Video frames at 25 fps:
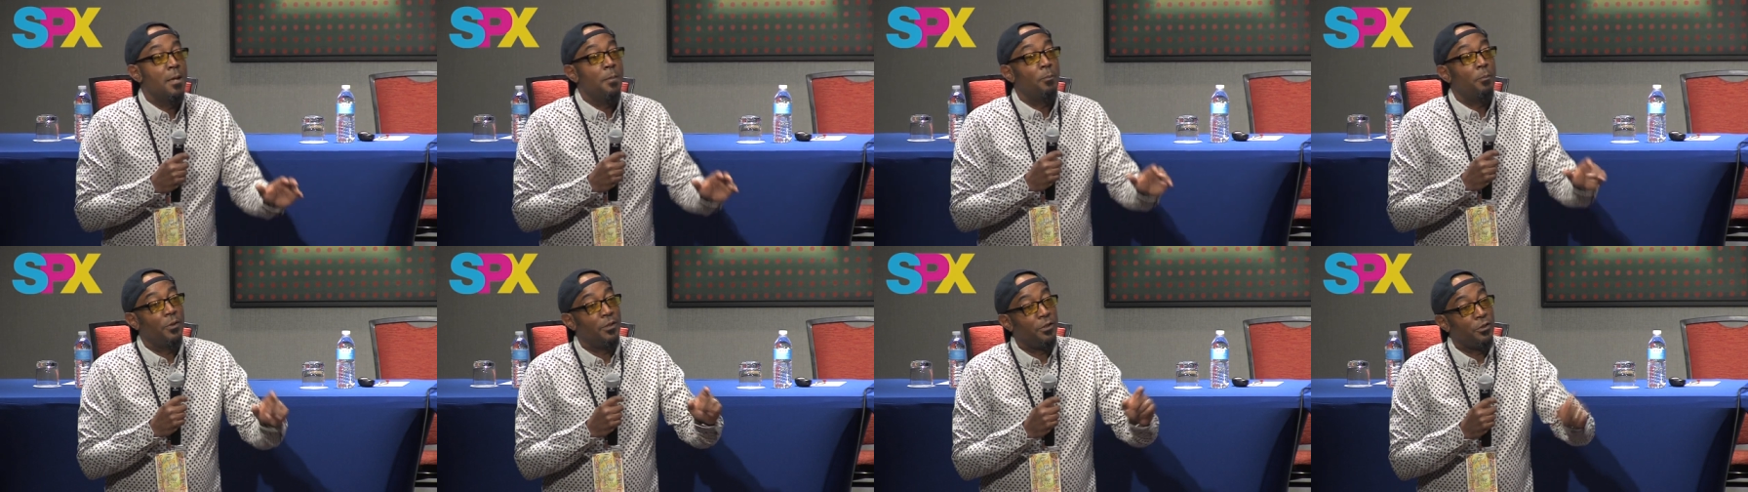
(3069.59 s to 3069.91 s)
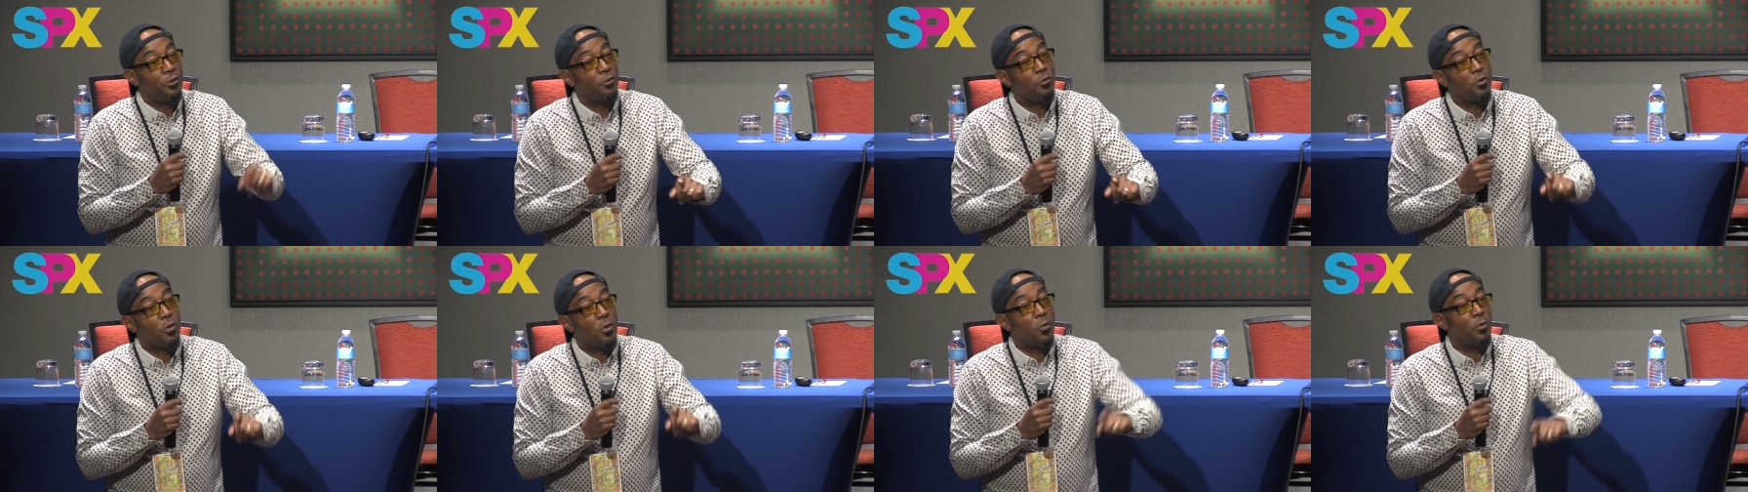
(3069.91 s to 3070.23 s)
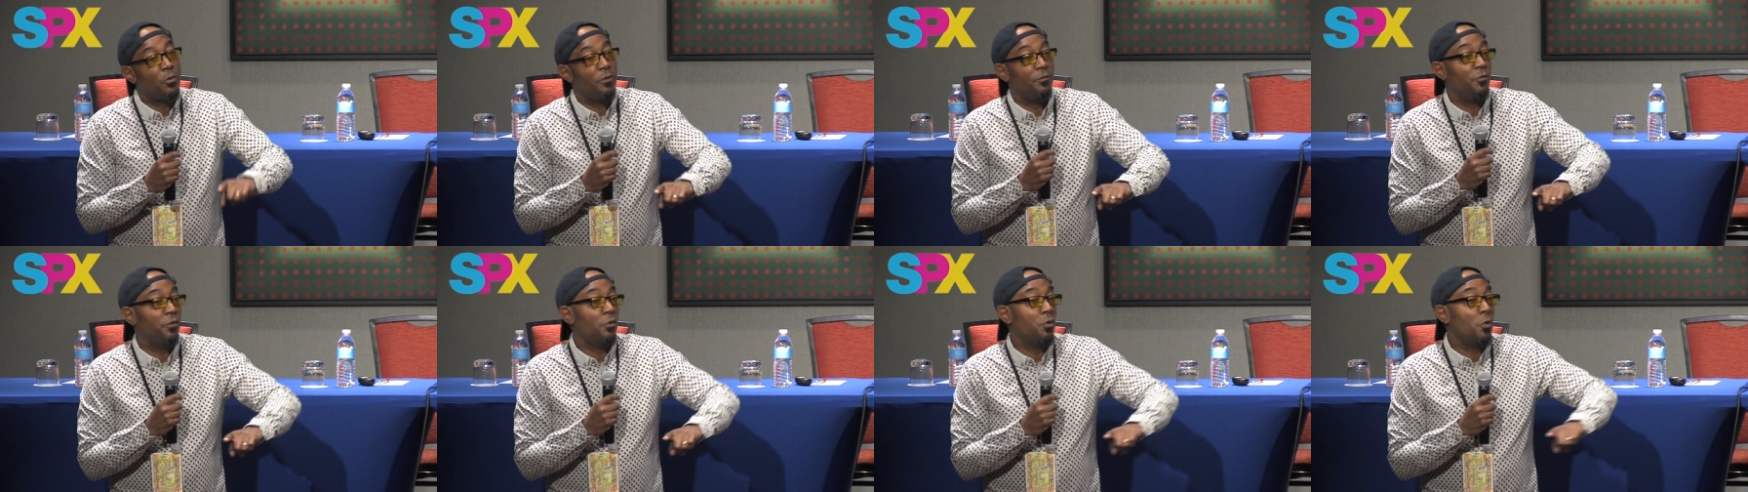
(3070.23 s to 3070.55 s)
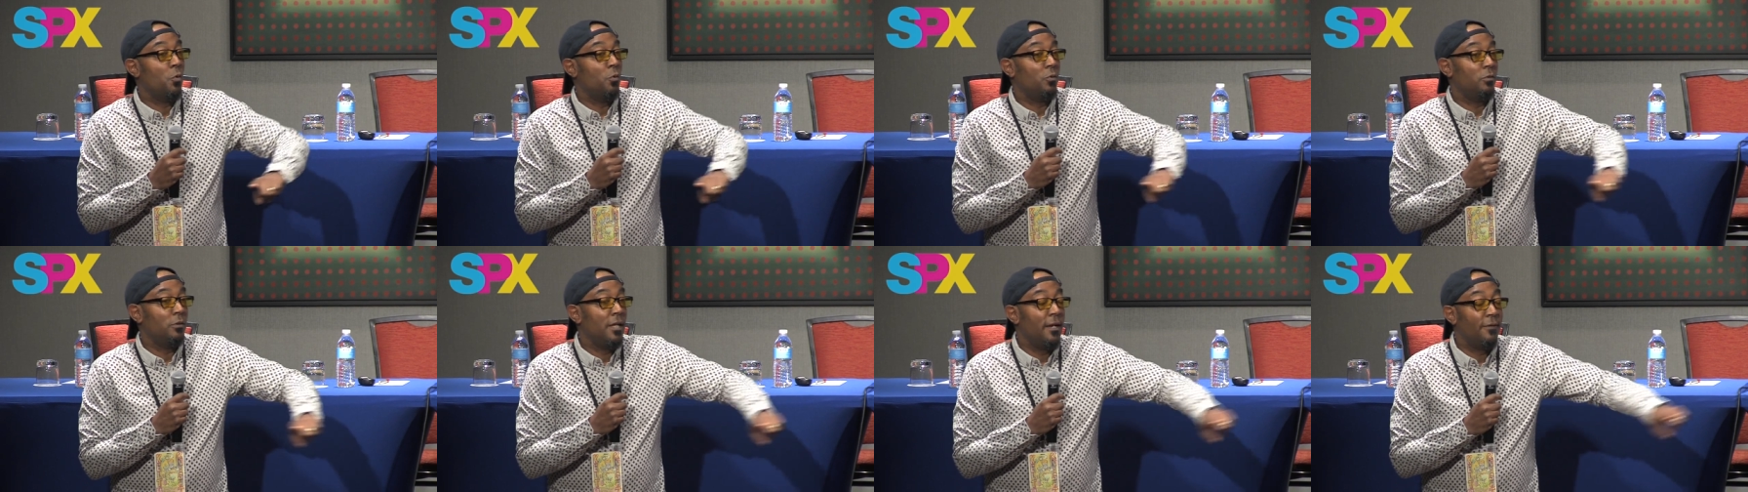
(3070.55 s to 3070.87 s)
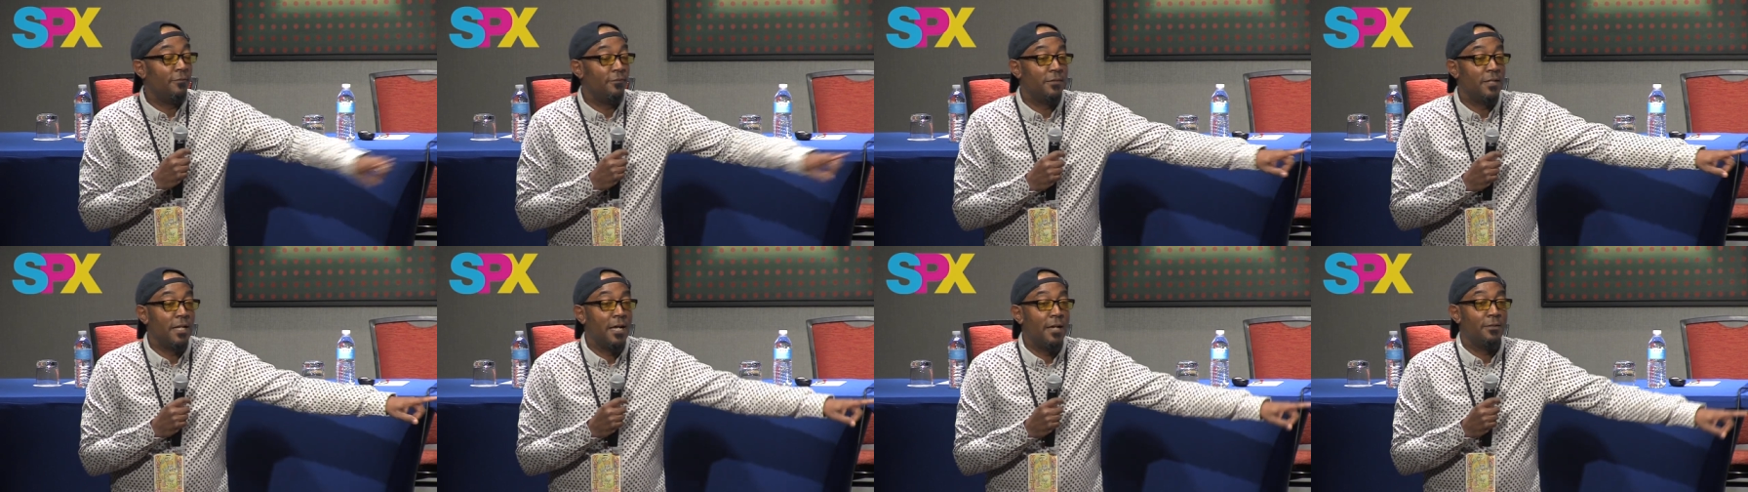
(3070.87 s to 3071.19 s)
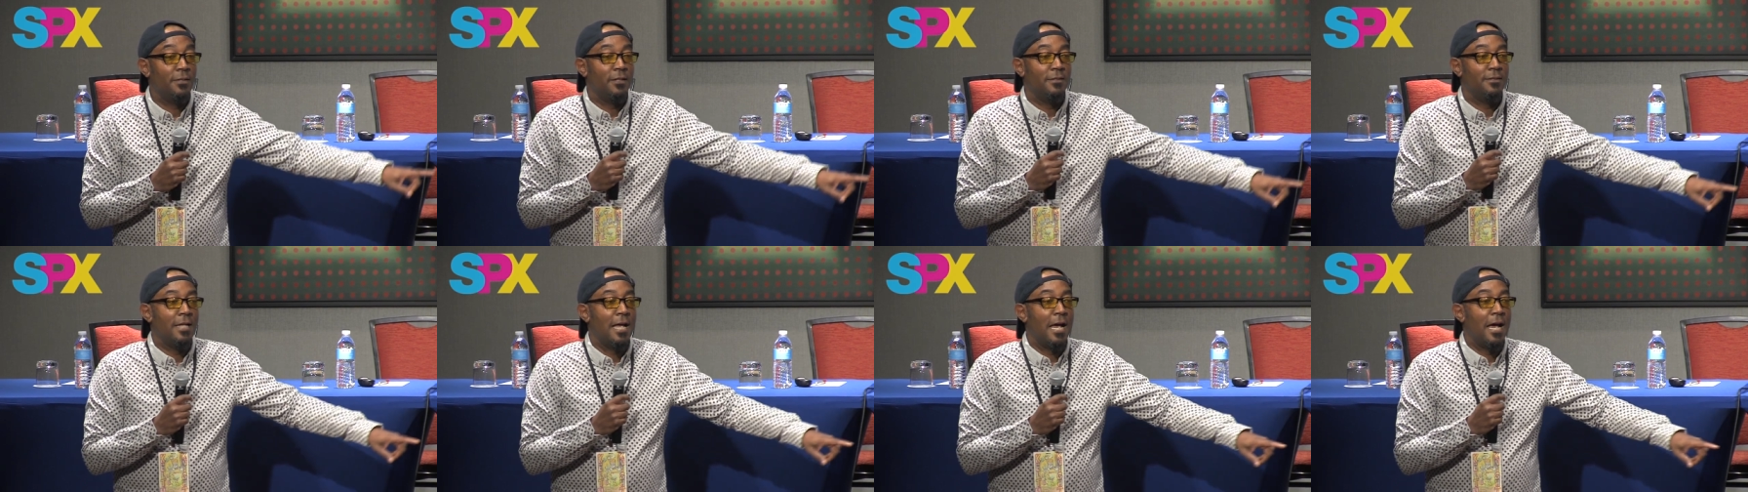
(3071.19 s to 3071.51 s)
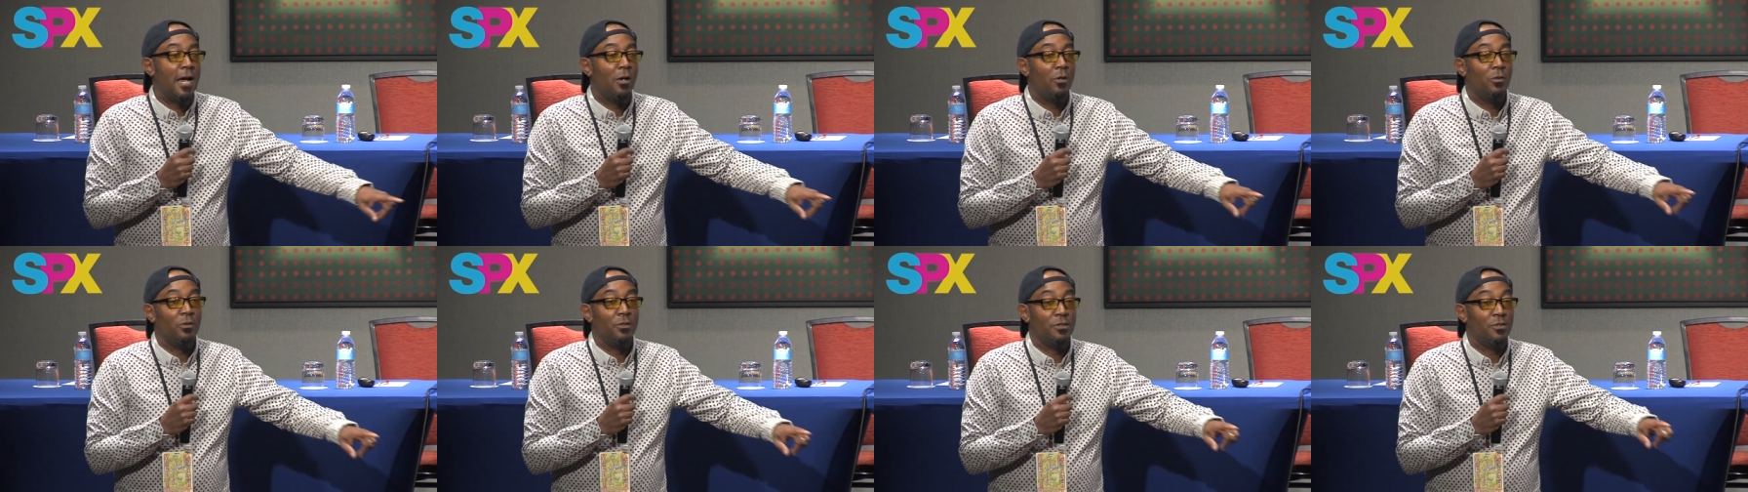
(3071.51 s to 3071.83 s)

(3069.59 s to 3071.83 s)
But you know, if you go left down the dial